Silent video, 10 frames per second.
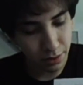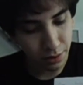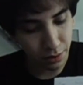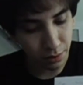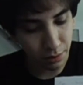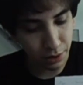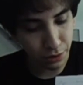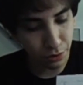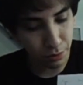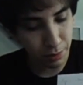So I
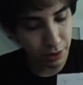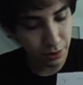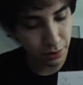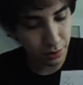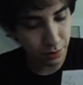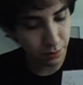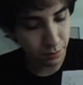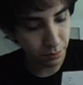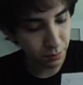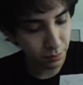drew him as
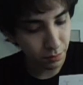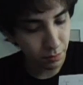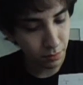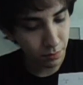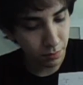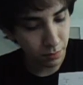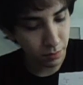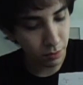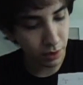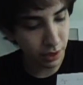
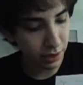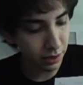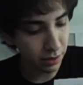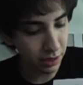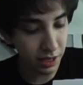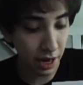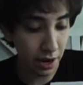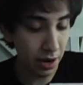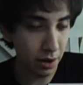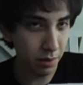well, like, it's not
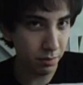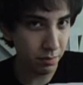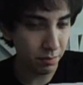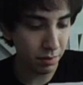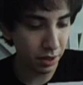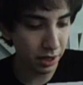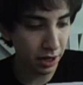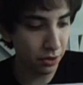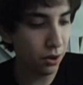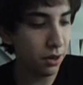him, but like I
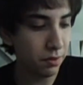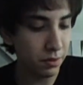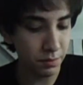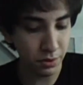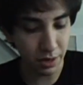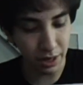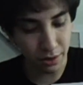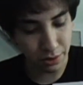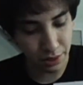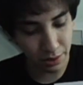thought of him, so it kind of
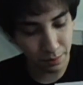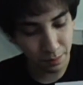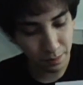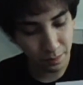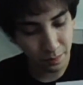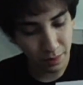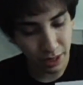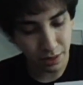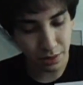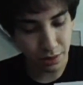looks like him
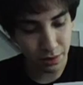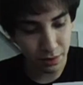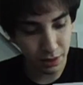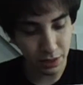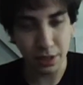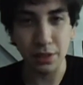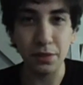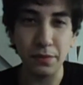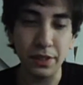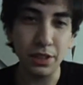as like
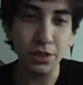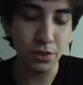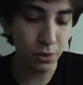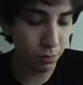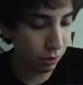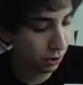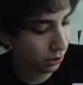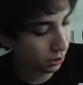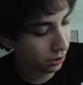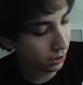a convenience store worker.